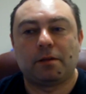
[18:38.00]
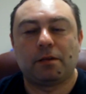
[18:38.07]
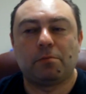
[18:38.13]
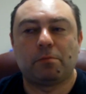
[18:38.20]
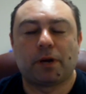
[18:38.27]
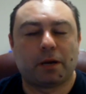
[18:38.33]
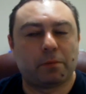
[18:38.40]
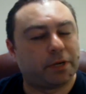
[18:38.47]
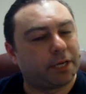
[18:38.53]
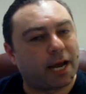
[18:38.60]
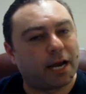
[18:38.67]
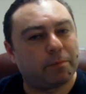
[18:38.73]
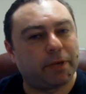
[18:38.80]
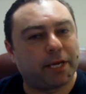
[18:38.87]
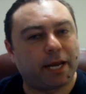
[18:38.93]
But you
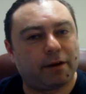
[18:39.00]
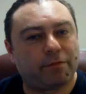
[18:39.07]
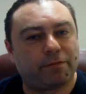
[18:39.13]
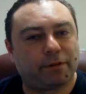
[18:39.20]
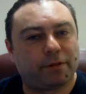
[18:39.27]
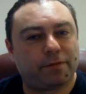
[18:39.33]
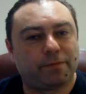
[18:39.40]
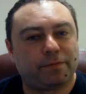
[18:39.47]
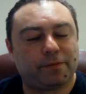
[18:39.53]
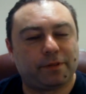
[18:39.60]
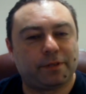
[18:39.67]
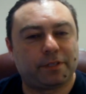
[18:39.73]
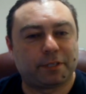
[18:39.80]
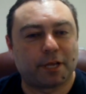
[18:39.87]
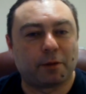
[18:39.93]
got to be careful.
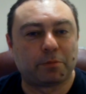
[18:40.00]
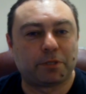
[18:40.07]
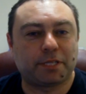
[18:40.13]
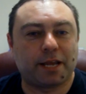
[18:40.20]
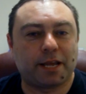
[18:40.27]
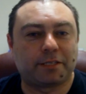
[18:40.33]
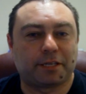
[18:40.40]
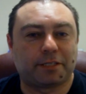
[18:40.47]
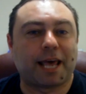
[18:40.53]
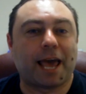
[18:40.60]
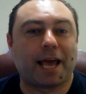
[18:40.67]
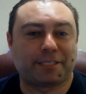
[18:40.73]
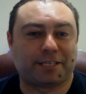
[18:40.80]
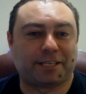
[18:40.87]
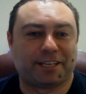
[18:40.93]
Some states are
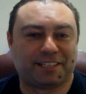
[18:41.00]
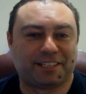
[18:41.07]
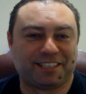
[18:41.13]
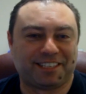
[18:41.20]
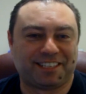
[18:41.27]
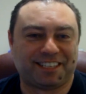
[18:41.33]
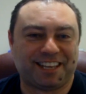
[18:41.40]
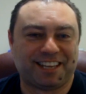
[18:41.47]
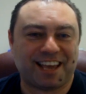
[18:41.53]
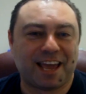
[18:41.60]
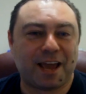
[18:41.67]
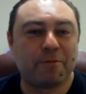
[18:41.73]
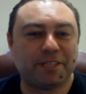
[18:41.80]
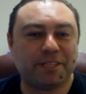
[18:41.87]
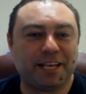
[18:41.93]
taxing it. Oh.
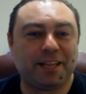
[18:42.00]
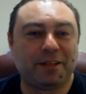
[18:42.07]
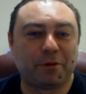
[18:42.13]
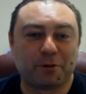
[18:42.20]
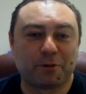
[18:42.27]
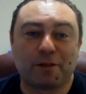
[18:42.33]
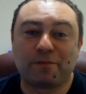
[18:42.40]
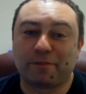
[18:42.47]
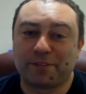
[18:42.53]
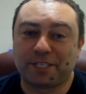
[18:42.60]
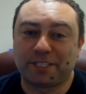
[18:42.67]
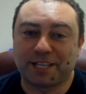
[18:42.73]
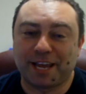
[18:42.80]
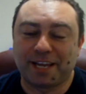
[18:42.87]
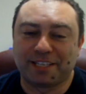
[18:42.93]
And we're dealing with all 50
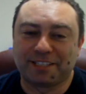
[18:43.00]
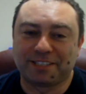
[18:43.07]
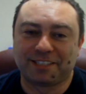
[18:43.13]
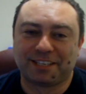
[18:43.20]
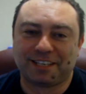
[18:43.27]
states.